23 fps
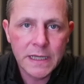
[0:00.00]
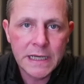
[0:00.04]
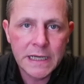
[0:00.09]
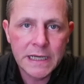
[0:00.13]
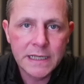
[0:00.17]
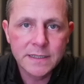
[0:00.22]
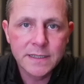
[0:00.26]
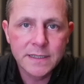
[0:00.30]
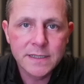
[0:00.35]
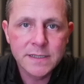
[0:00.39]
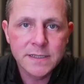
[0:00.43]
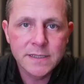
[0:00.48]

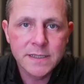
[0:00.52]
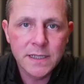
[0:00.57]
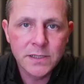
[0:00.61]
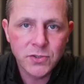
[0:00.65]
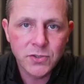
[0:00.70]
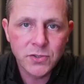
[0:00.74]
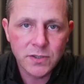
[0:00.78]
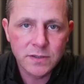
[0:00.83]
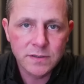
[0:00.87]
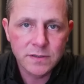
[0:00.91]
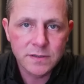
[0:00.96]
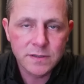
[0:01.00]
And
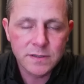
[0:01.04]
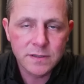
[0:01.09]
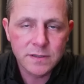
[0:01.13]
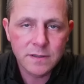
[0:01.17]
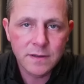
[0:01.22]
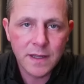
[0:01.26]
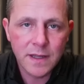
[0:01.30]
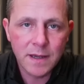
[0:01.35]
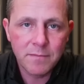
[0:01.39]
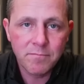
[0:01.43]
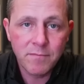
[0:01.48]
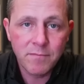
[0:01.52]
decisions
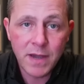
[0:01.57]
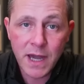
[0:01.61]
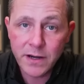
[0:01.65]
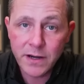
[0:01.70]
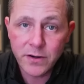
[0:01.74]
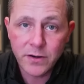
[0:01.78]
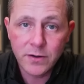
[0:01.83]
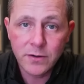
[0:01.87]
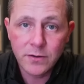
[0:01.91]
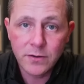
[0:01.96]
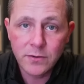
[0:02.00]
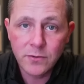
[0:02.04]
that
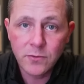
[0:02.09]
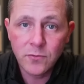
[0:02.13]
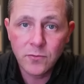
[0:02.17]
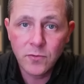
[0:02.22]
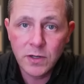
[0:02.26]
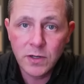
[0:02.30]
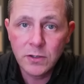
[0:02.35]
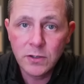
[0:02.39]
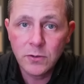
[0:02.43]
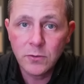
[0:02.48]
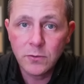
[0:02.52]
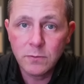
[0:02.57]
matter,
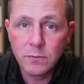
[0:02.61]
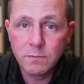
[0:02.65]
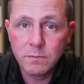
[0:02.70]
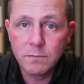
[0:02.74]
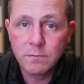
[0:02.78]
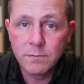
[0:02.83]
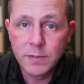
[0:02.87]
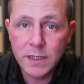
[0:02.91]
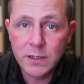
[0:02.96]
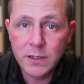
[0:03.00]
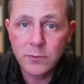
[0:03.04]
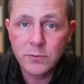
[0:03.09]
real
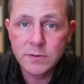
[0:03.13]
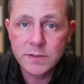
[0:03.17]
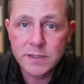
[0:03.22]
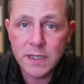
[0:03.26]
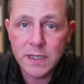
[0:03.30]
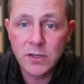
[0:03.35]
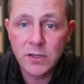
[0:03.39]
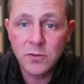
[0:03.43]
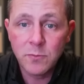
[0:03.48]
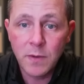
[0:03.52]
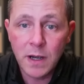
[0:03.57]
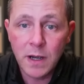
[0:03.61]
big ones
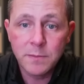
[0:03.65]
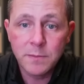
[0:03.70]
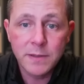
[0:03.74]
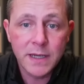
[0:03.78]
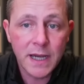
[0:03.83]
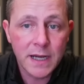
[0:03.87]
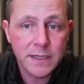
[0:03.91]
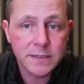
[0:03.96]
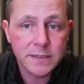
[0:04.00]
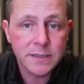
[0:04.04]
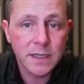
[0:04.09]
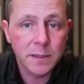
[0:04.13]
that you might be
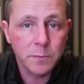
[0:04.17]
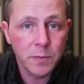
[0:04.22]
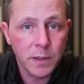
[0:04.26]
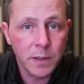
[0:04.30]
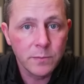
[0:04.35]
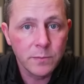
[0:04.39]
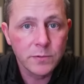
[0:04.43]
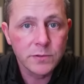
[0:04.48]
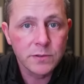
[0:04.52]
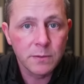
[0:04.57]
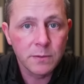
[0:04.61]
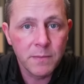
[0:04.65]
asking
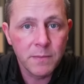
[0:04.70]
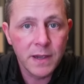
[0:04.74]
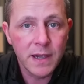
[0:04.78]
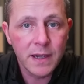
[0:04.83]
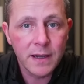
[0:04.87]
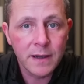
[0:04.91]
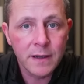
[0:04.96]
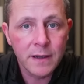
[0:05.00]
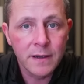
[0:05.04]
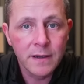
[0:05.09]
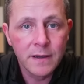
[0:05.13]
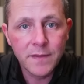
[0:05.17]
people to
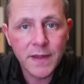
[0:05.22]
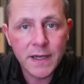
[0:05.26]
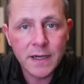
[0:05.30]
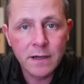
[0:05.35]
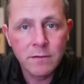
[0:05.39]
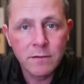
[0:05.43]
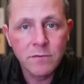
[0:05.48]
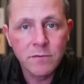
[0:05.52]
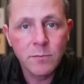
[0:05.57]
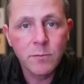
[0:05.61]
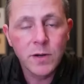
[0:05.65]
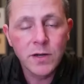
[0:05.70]
make, they
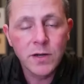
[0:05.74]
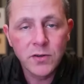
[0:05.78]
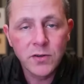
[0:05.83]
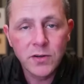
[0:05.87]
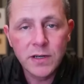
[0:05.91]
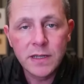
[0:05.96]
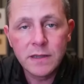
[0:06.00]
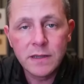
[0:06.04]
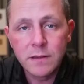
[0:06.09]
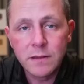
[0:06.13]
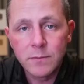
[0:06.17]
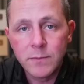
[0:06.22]
come from
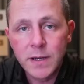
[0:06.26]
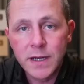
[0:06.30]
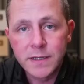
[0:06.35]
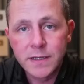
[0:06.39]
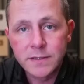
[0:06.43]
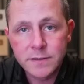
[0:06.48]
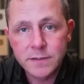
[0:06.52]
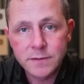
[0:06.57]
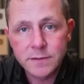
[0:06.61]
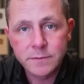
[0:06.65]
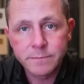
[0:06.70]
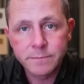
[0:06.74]
underneath the
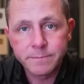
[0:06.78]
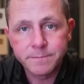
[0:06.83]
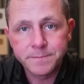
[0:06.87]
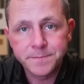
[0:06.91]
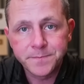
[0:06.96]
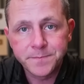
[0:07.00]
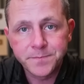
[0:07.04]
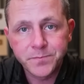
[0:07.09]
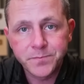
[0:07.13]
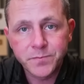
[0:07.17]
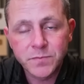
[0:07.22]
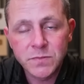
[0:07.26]
masks.
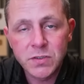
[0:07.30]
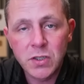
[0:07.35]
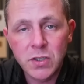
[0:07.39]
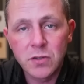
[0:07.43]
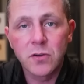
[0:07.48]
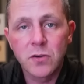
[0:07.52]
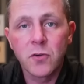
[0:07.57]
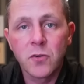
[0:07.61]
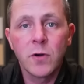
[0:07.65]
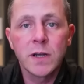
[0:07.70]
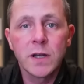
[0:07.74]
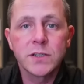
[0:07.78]
So
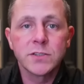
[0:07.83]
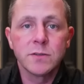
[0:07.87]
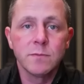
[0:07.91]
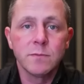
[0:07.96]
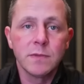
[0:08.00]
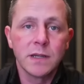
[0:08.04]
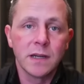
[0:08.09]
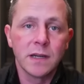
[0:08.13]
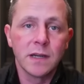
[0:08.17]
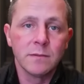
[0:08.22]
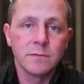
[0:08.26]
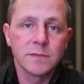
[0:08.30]
the question
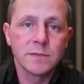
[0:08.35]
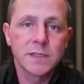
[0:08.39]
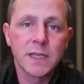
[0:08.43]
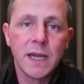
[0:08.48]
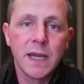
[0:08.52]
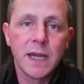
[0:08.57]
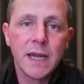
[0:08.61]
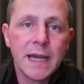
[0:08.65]
becomes,